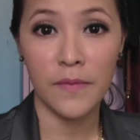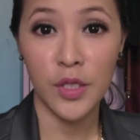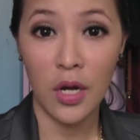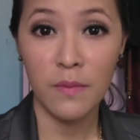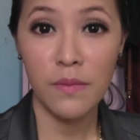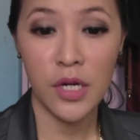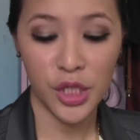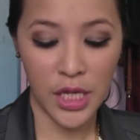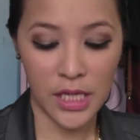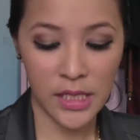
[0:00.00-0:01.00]
Charm
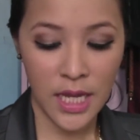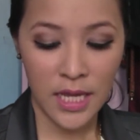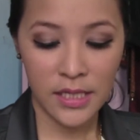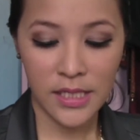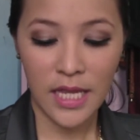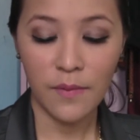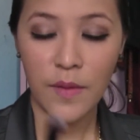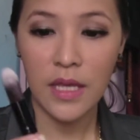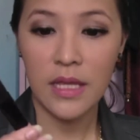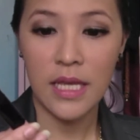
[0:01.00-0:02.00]
Brushes, sent
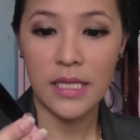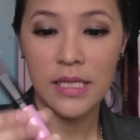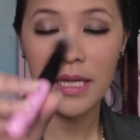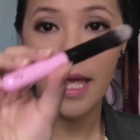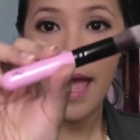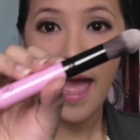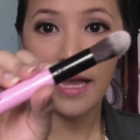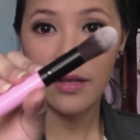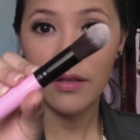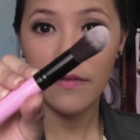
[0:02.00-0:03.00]
me this
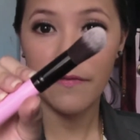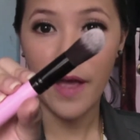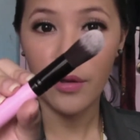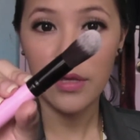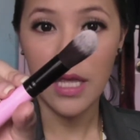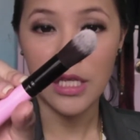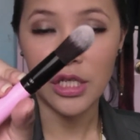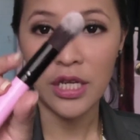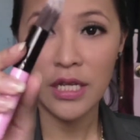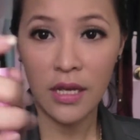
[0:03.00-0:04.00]
angled
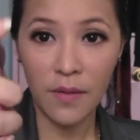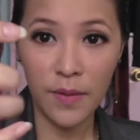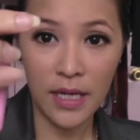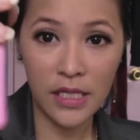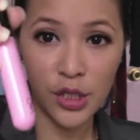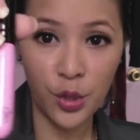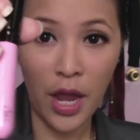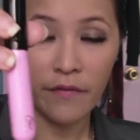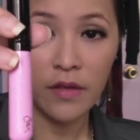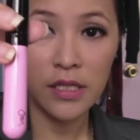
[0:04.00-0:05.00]
foundation. It's
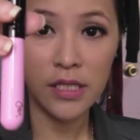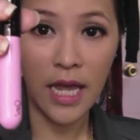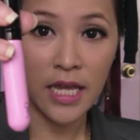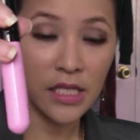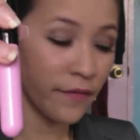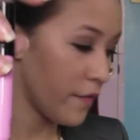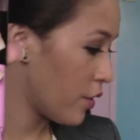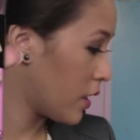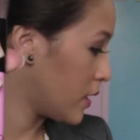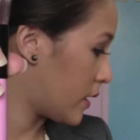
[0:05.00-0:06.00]
travel size, if you
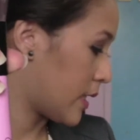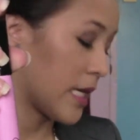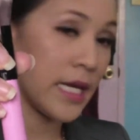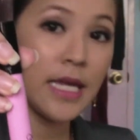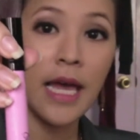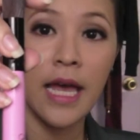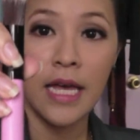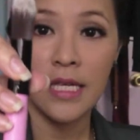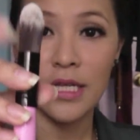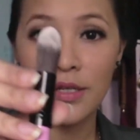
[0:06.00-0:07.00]
can see.
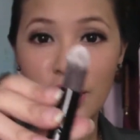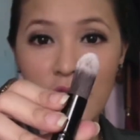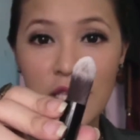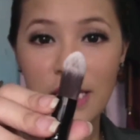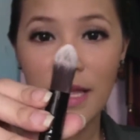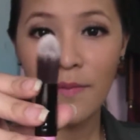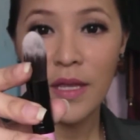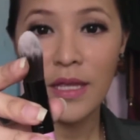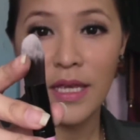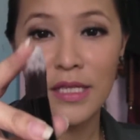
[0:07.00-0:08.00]
So she sent
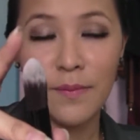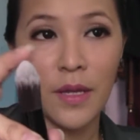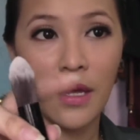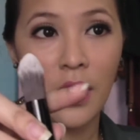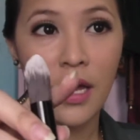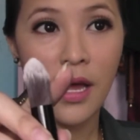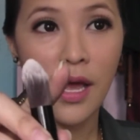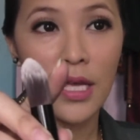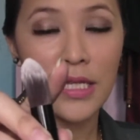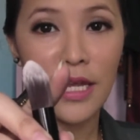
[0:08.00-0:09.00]
me this
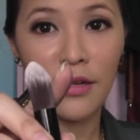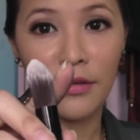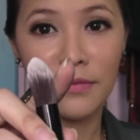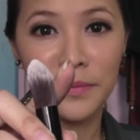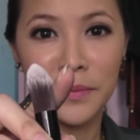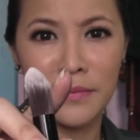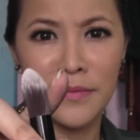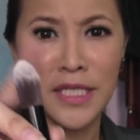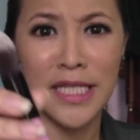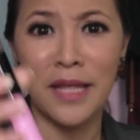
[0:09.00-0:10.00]
because, I don't know,
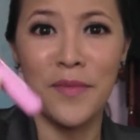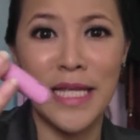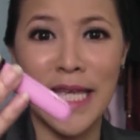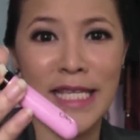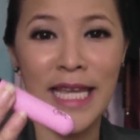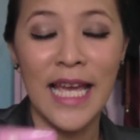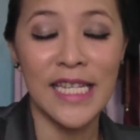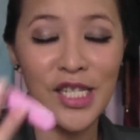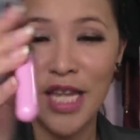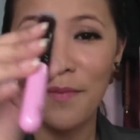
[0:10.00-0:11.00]
she sent me this
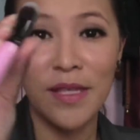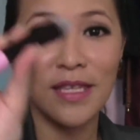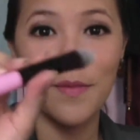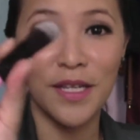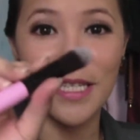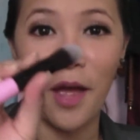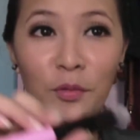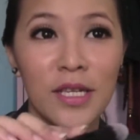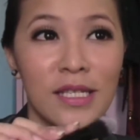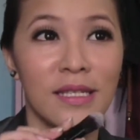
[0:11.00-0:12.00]
because I